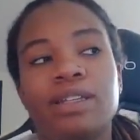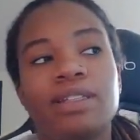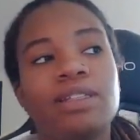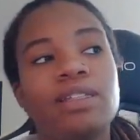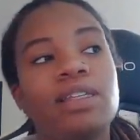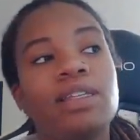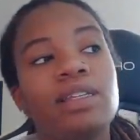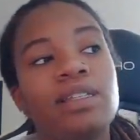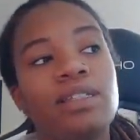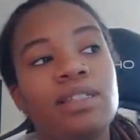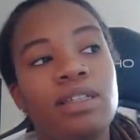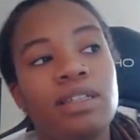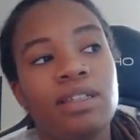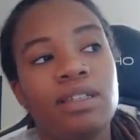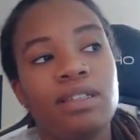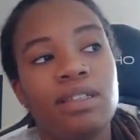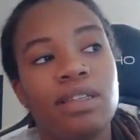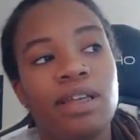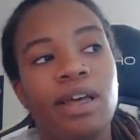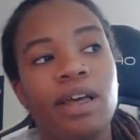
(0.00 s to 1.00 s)
it's easy
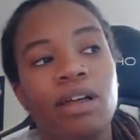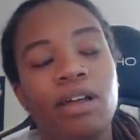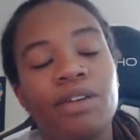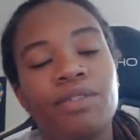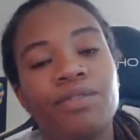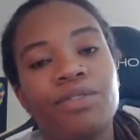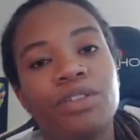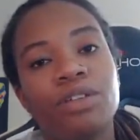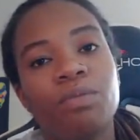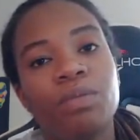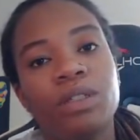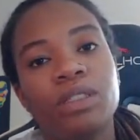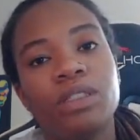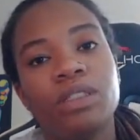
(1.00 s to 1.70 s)
to tell if someone's